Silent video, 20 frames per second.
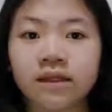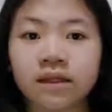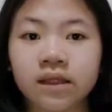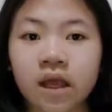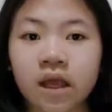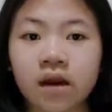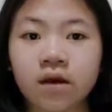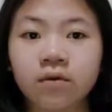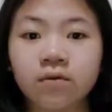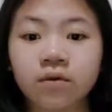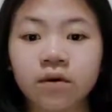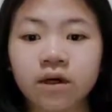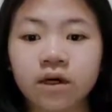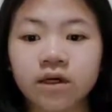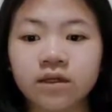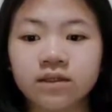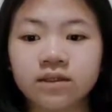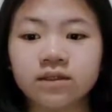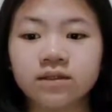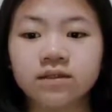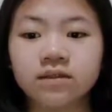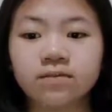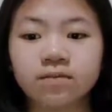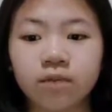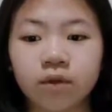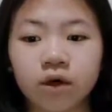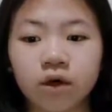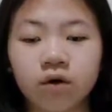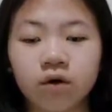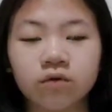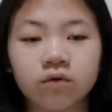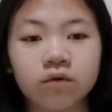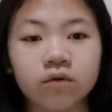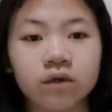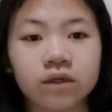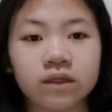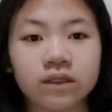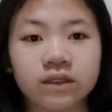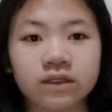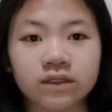Their words blew to
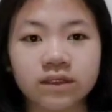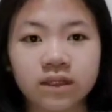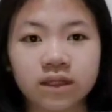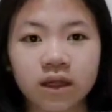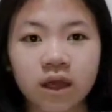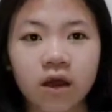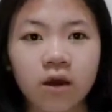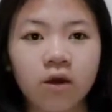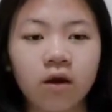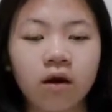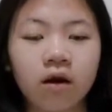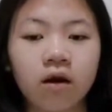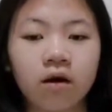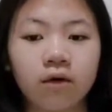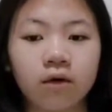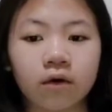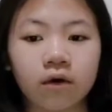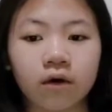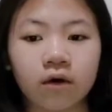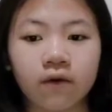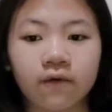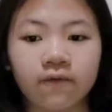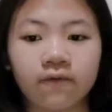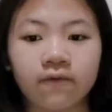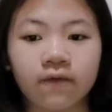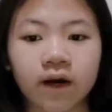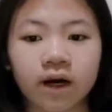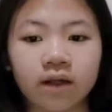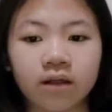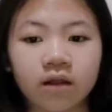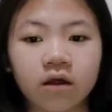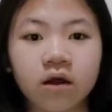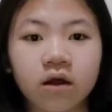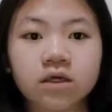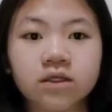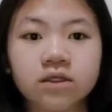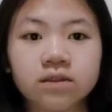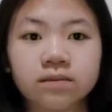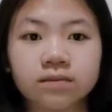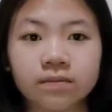the listening of
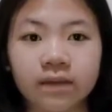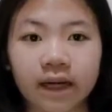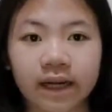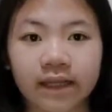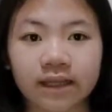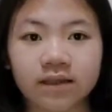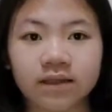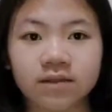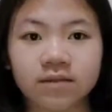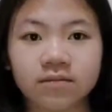warlock's pride.